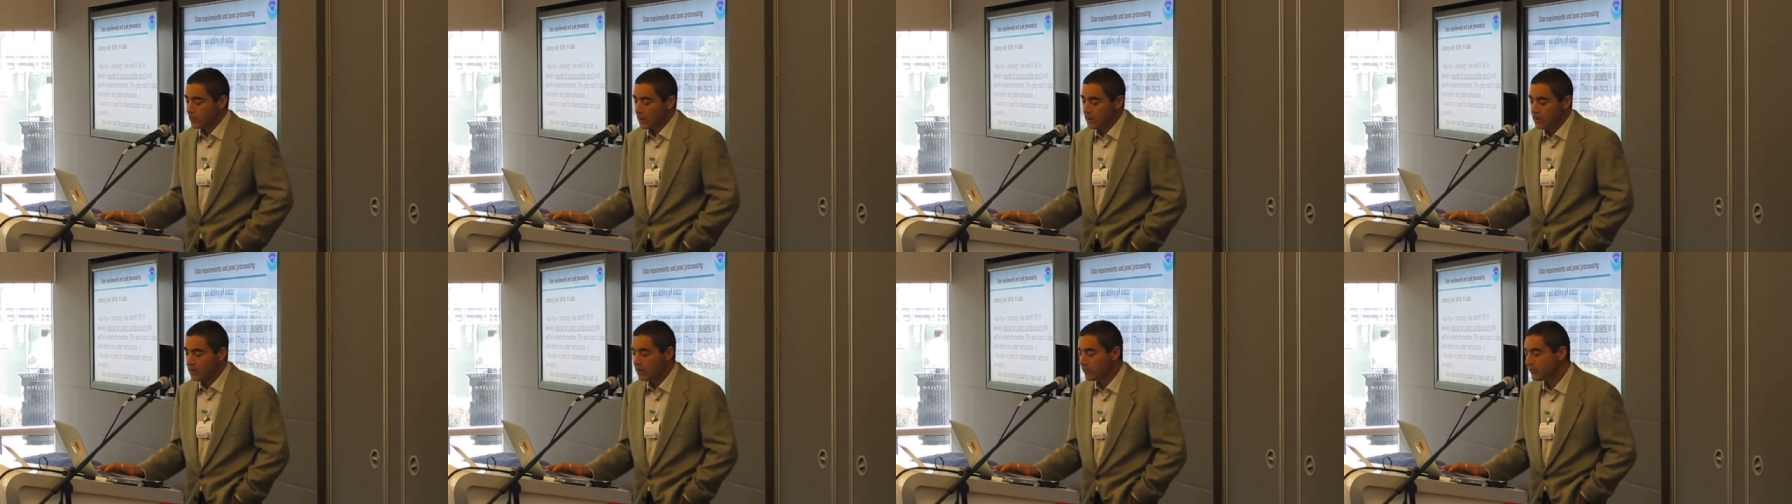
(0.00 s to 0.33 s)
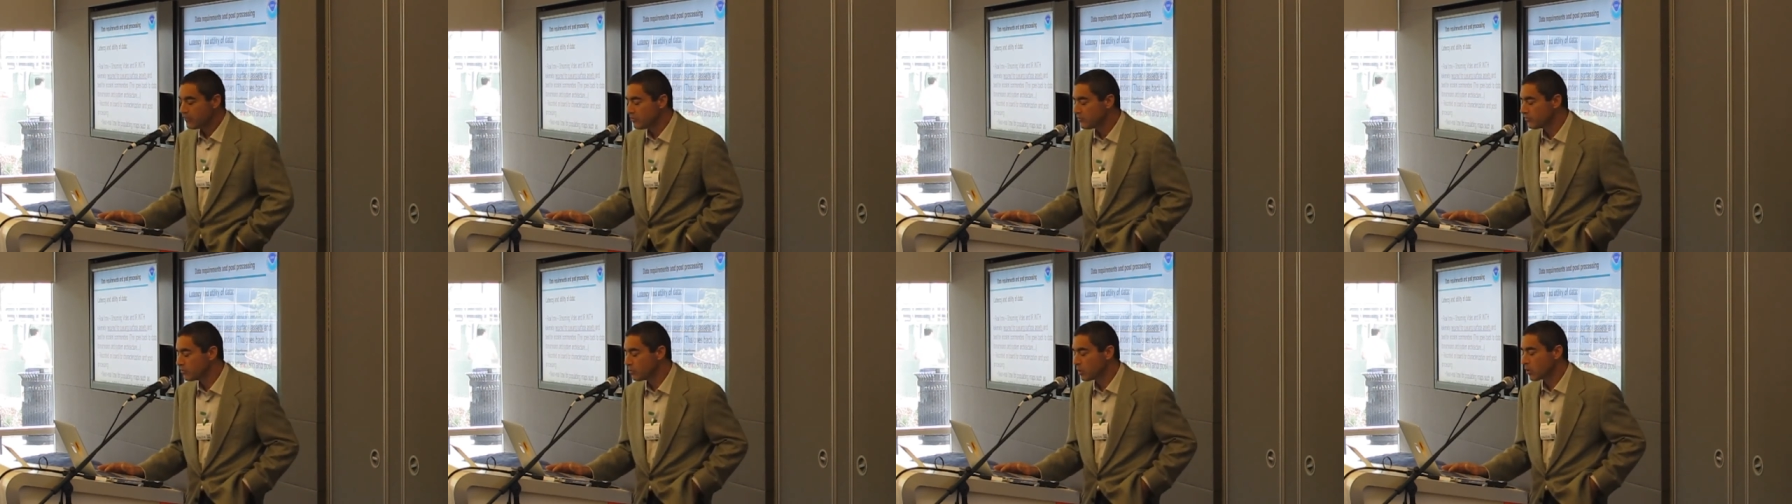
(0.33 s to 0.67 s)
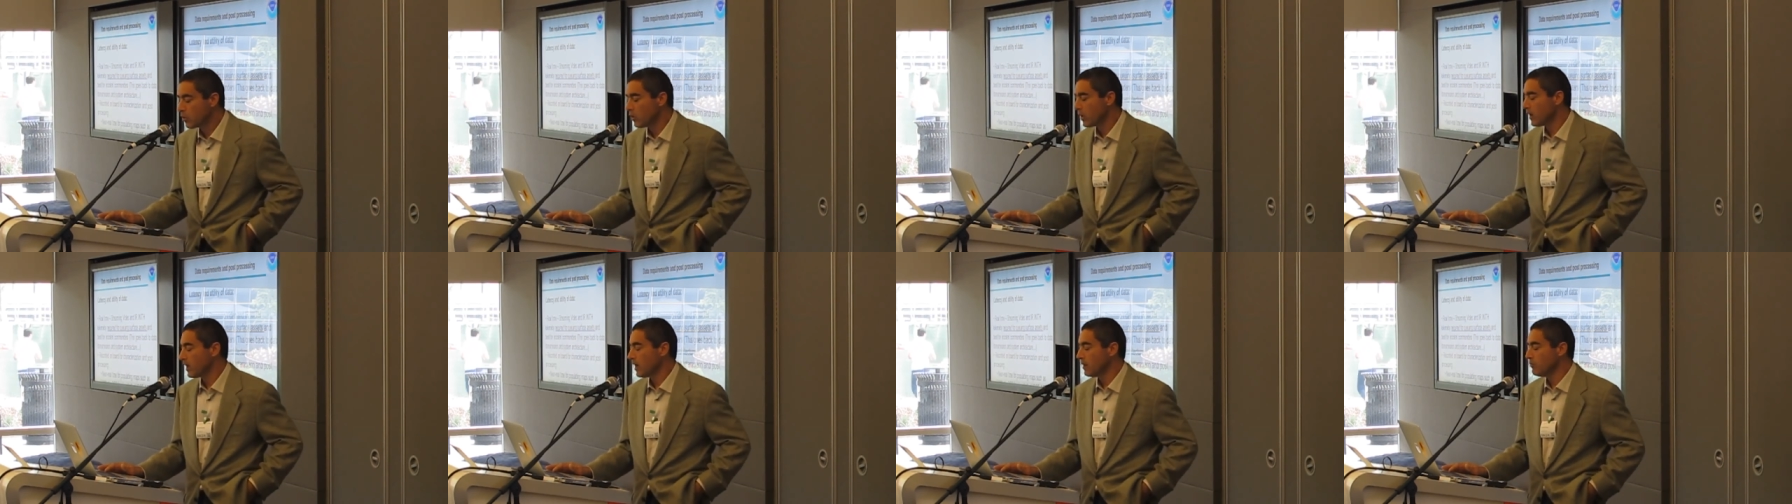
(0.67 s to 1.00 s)
If it's
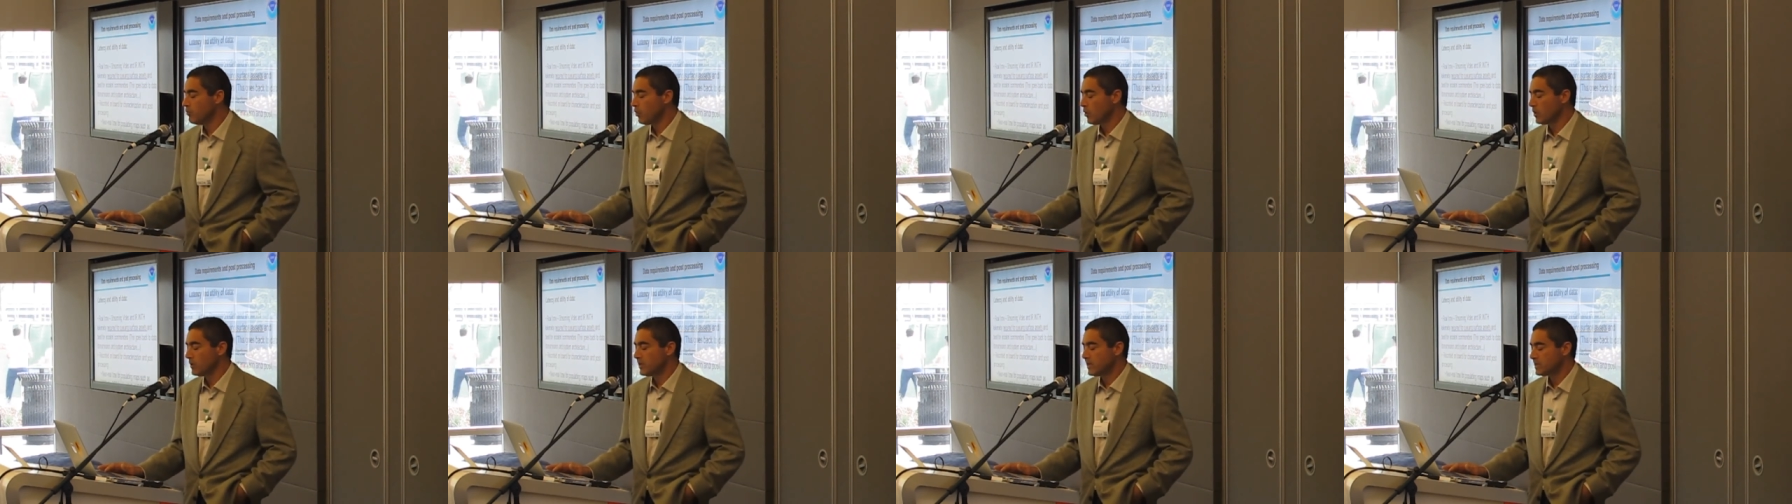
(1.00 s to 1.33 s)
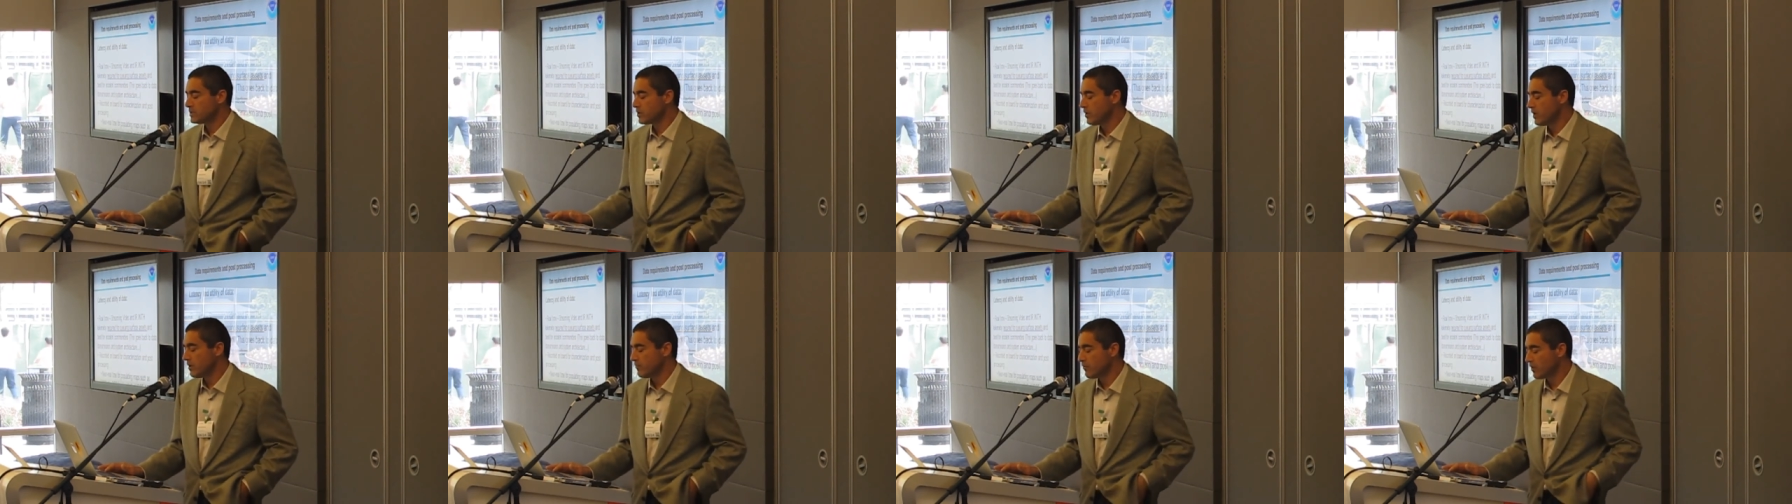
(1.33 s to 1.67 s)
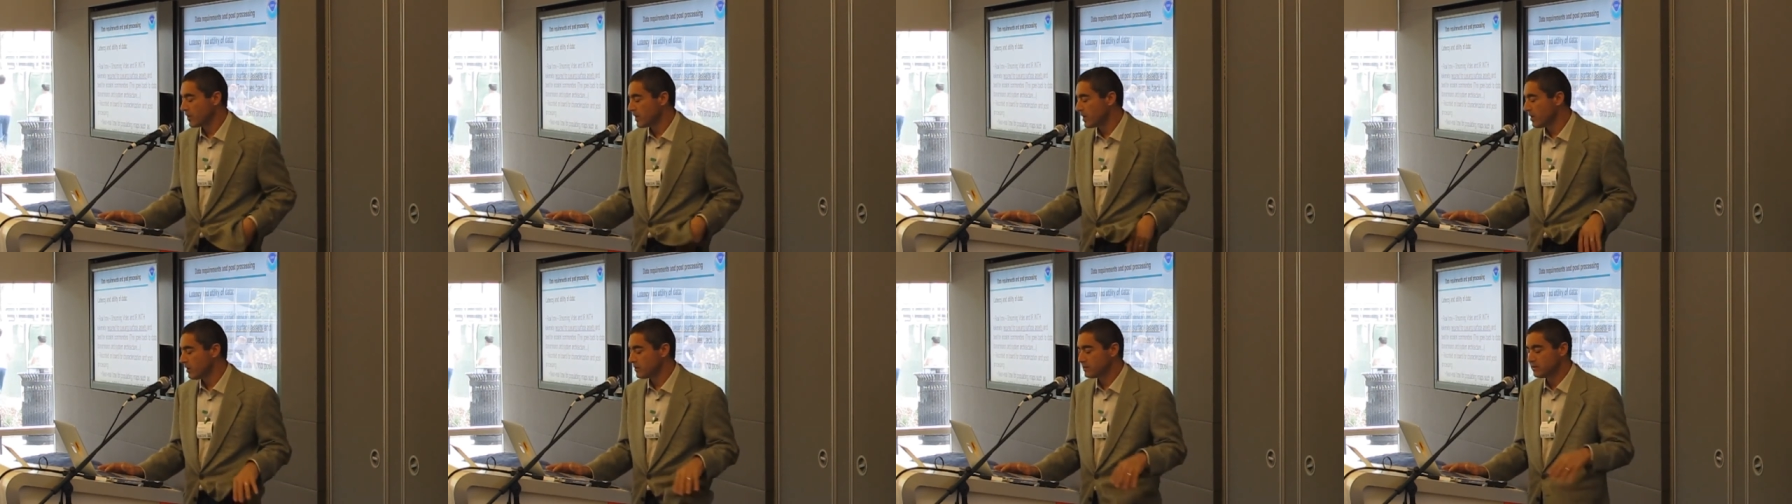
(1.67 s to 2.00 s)
recording on board, that's great
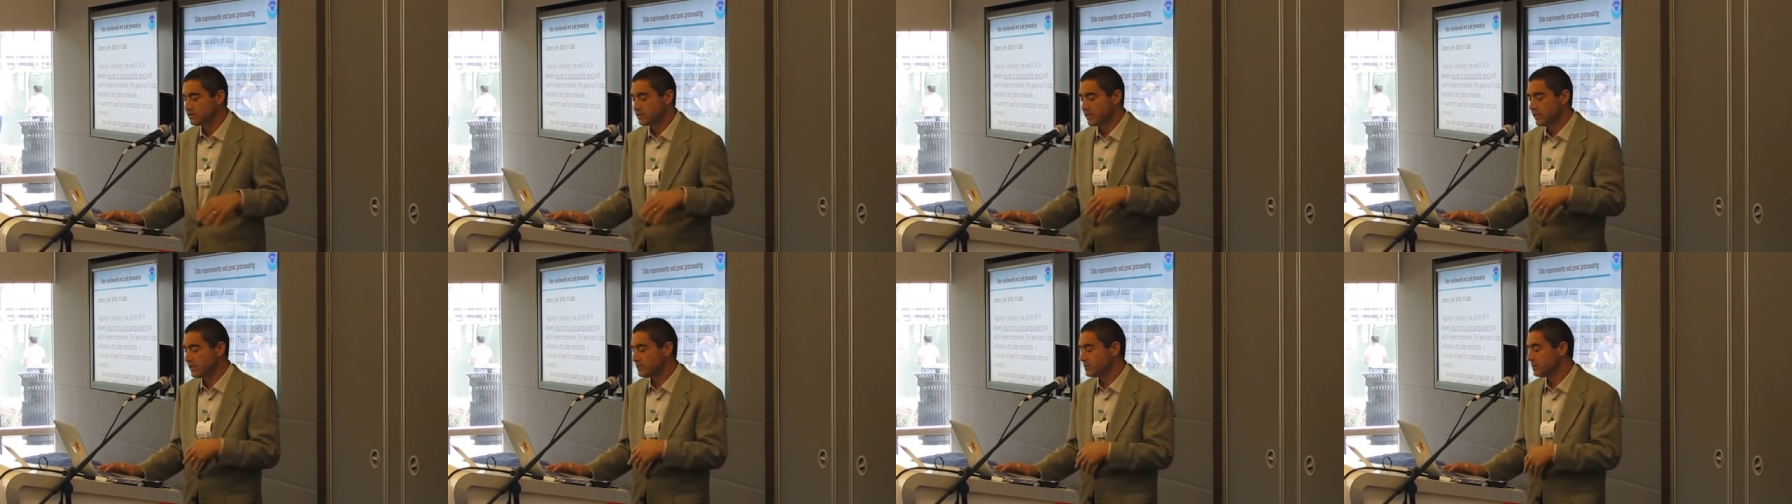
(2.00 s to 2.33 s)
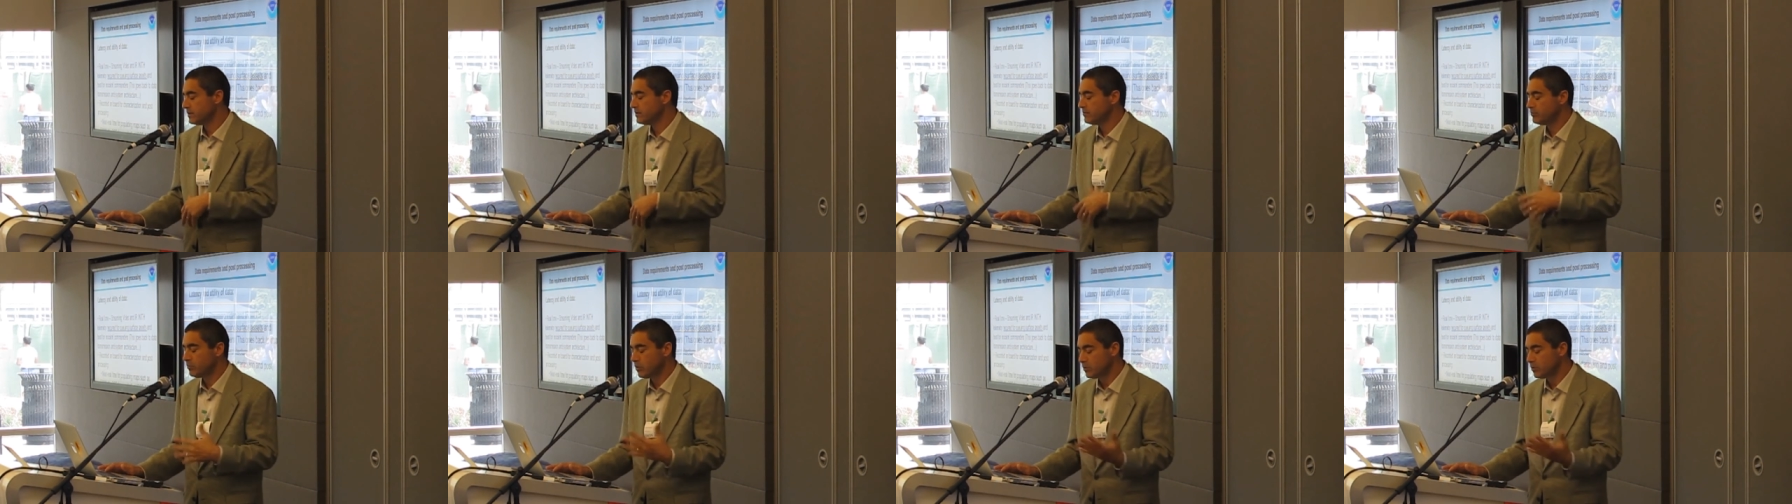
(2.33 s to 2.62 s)
for characterization,